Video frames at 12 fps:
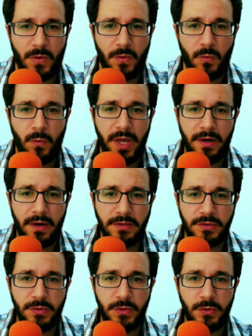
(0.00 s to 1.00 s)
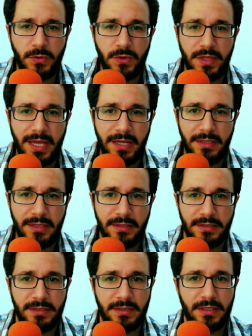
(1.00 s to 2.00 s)
where do you then
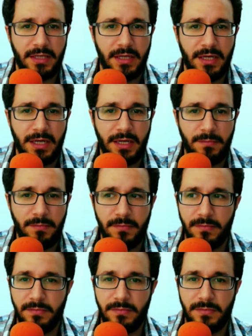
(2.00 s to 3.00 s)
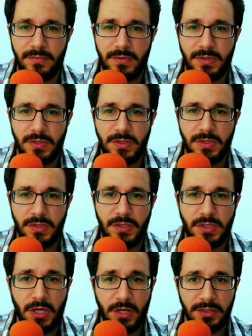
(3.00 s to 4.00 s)
um,
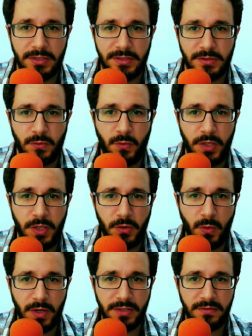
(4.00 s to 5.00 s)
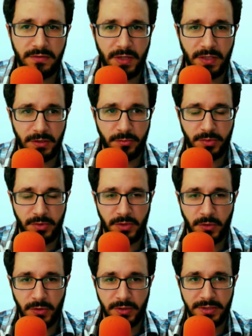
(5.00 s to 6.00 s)
start when you want to develop
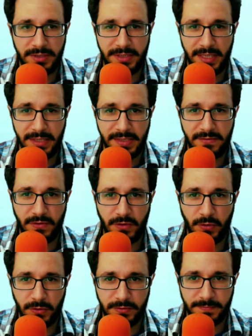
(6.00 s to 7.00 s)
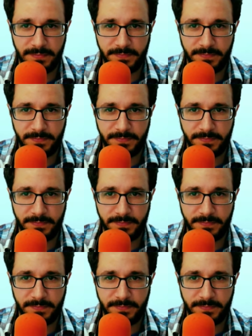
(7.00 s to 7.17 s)
your 10 Sfirot.